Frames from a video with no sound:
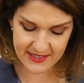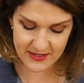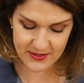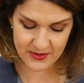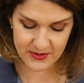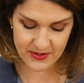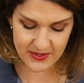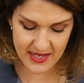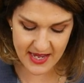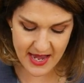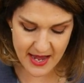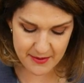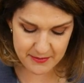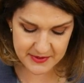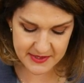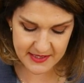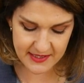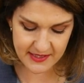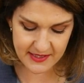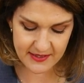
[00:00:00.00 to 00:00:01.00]
look,
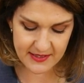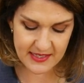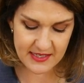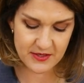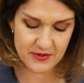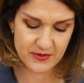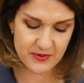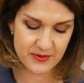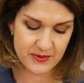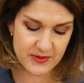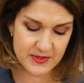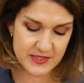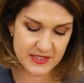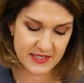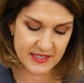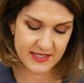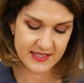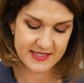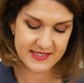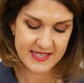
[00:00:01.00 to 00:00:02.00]
absolutely
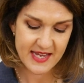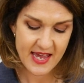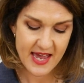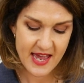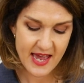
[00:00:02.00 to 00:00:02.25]
gorgeous.